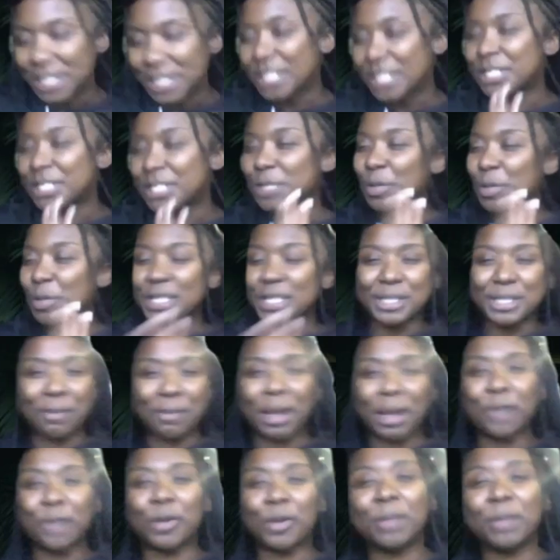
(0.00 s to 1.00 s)
This is what
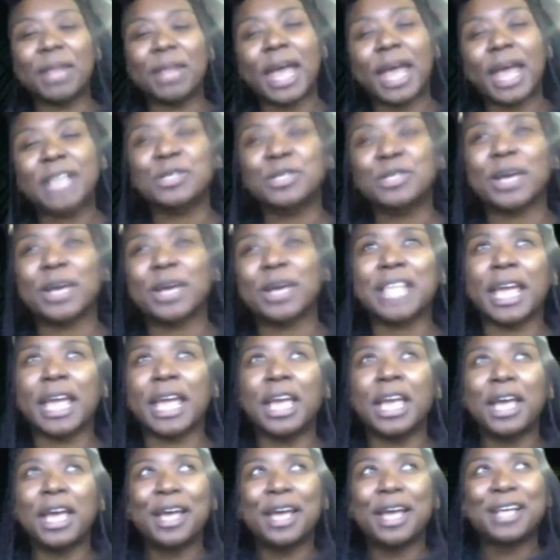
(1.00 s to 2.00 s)
somebody wanted me to ask you guys. Like,
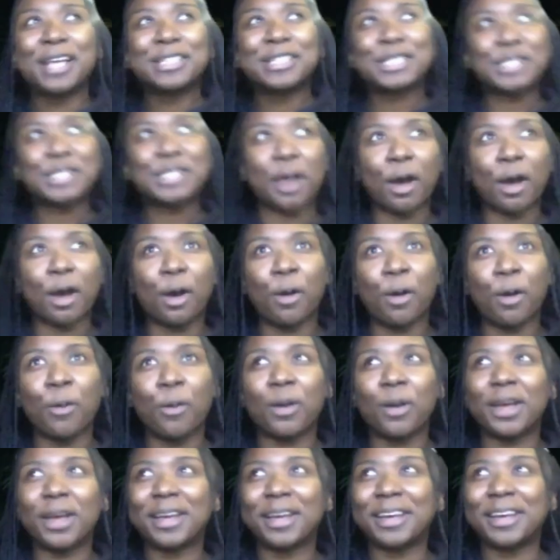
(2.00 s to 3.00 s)

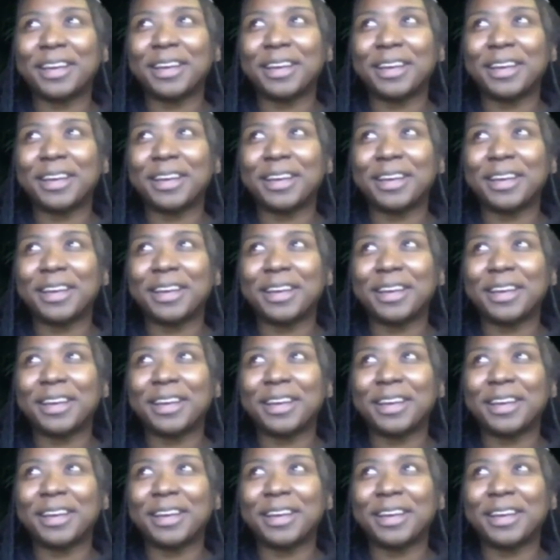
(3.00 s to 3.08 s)
so